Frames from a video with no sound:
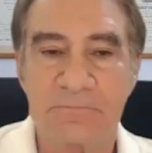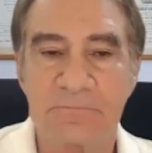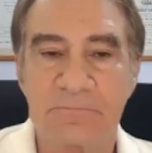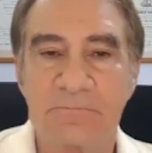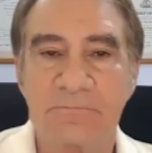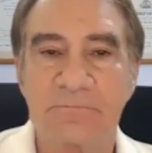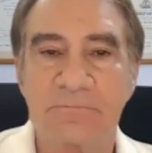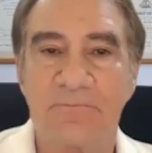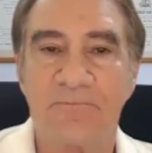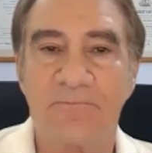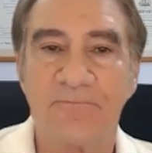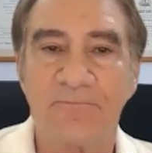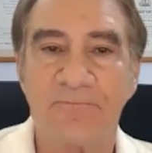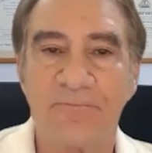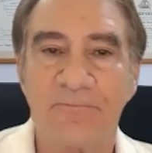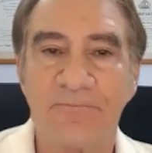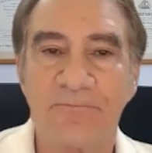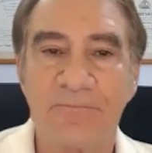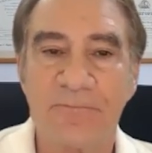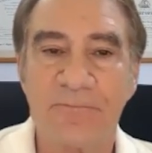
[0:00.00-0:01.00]

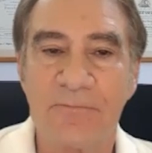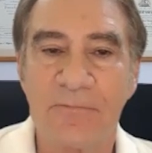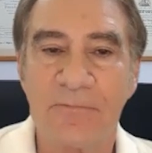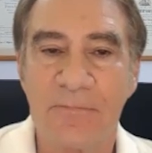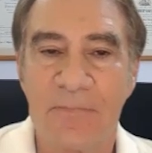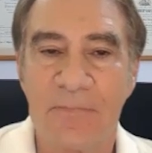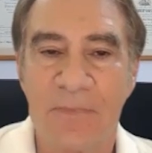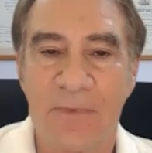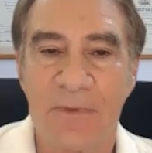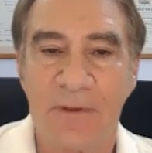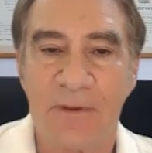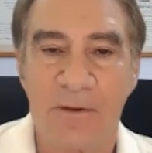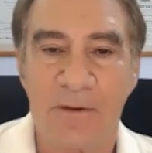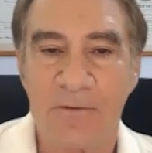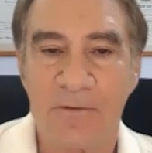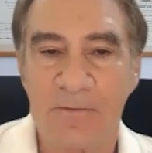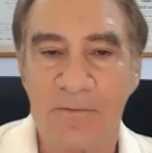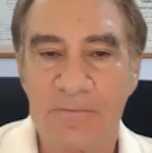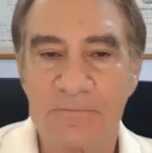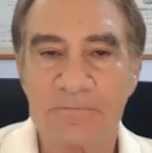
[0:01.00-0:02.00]

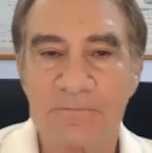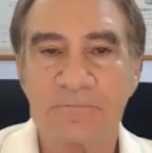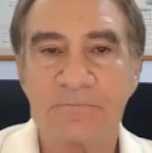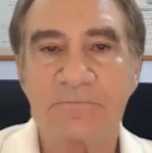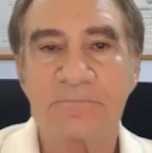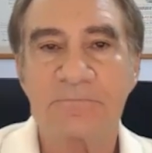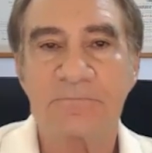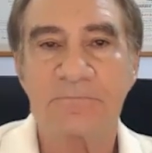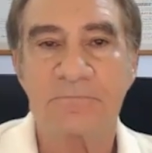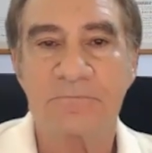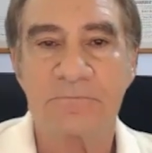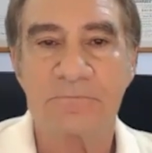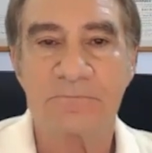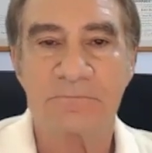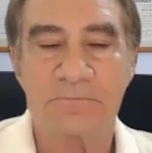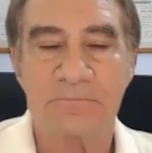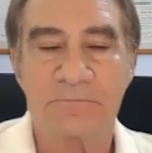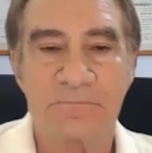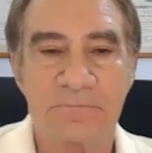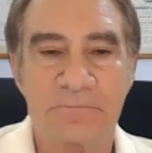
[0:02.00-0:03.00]

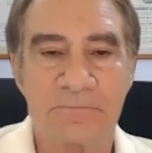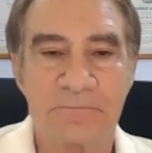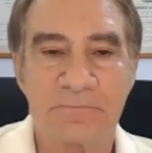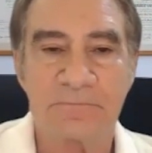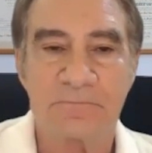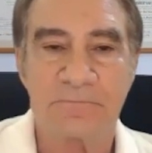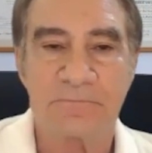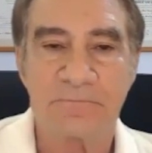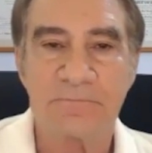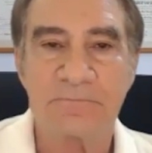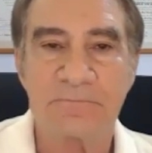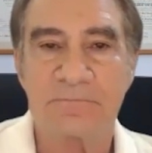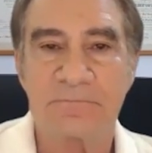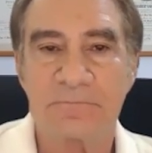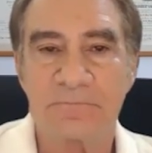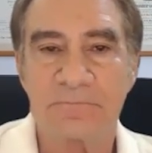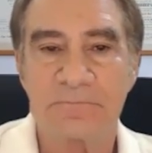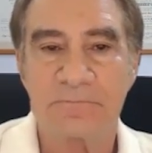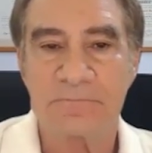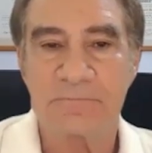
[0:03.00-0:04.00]

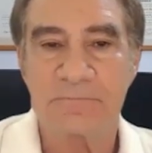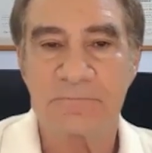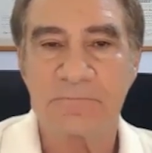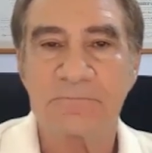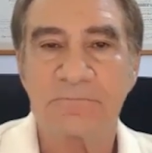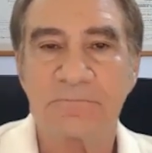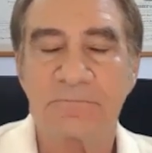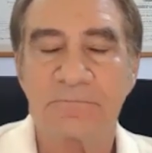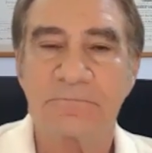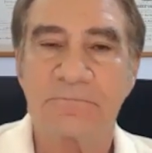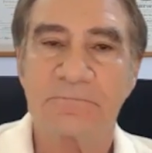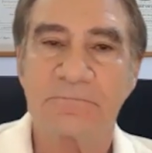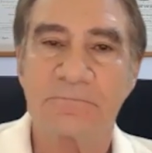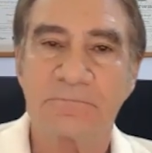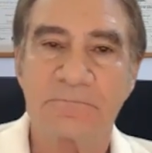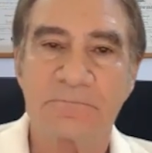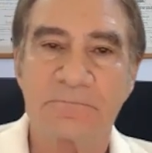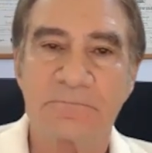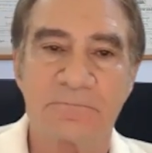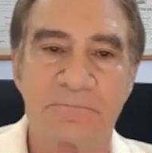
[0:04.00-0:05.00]

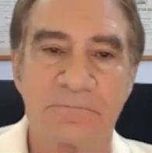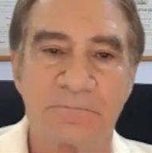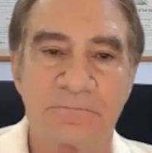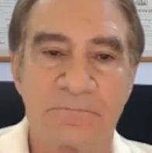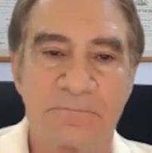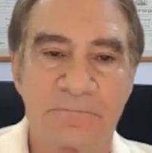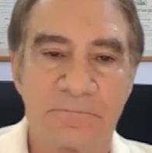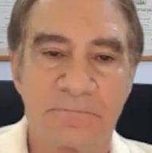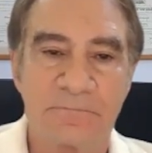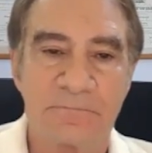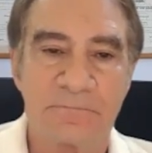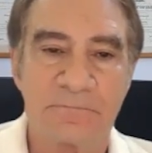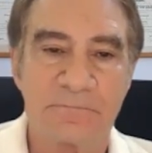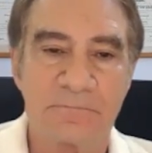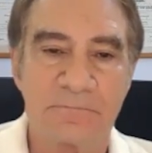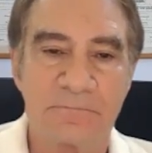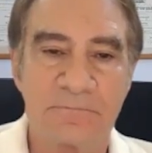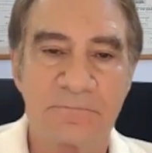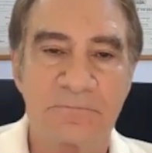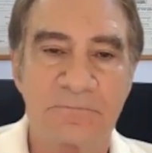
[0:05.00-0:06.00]

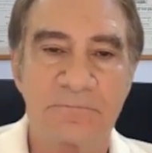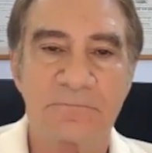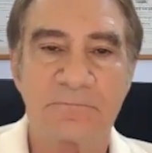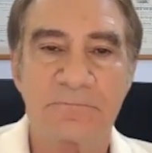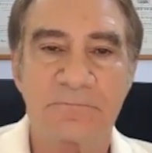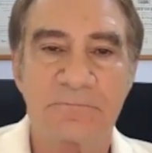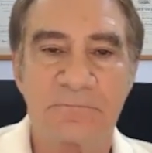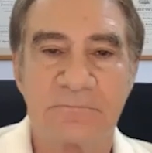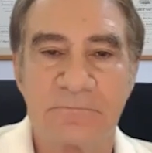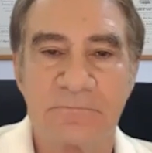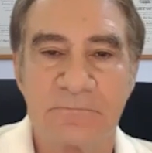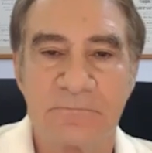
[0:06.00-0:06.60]
(not speaking)